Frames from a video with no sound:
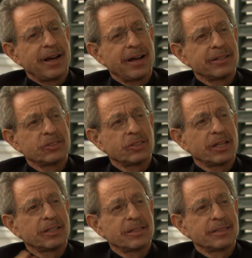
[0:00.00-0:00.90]
How, how does
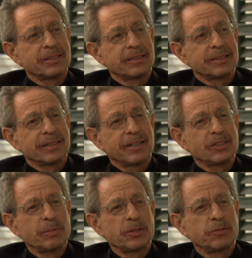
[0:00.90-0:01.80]
that, uh, how does
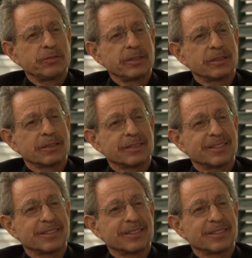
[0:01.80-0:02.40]
that make you feel?